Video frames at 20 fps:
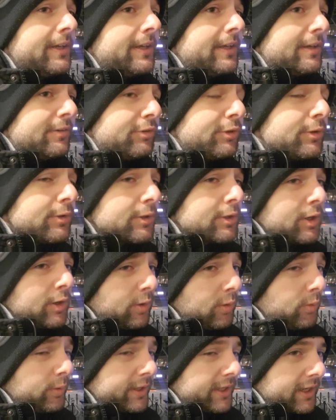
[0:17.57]
if you're
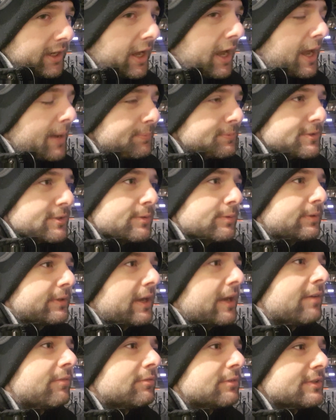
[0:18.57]
coding
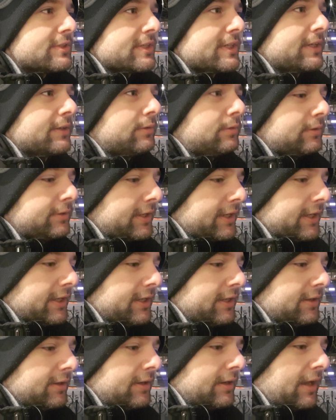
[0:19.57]
absolutely every single
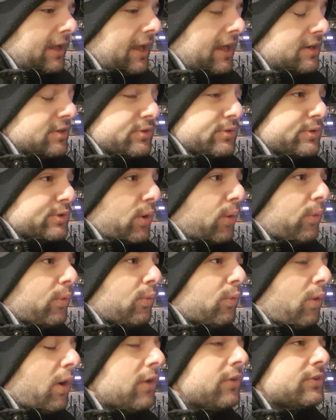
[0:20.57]
day and you
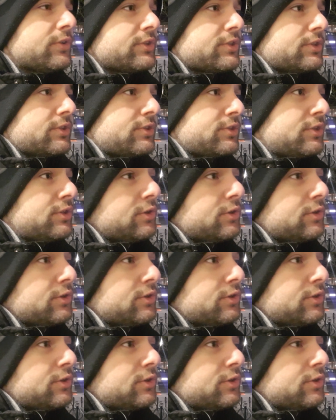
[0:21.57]
don't want